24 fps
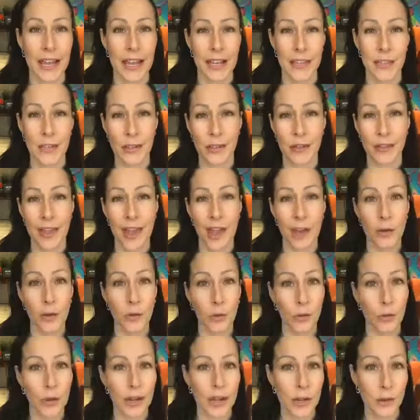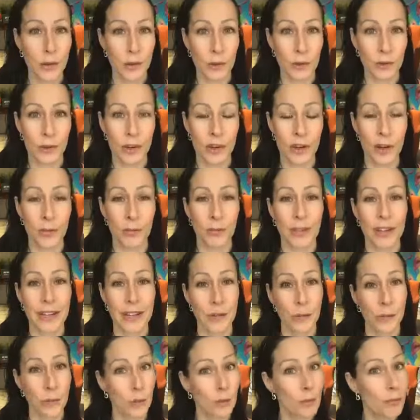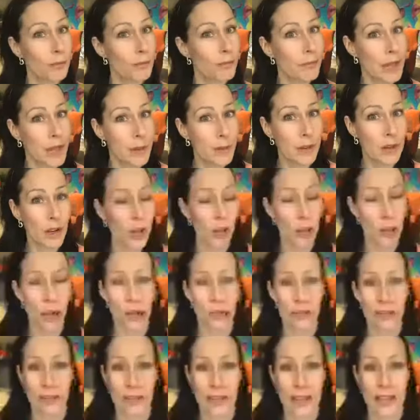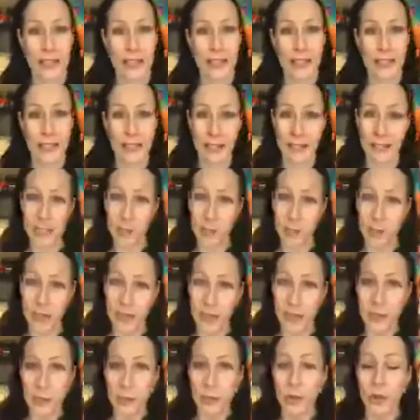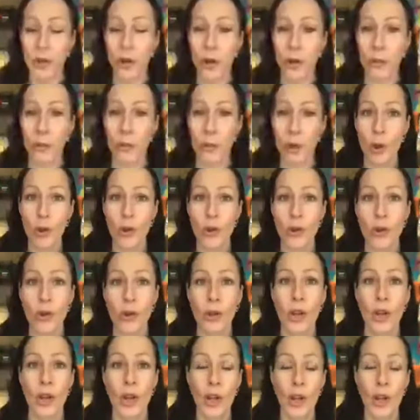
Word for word: And so that week when we're grumpy and we're maybe not quite realizing that it's because we're hormonal,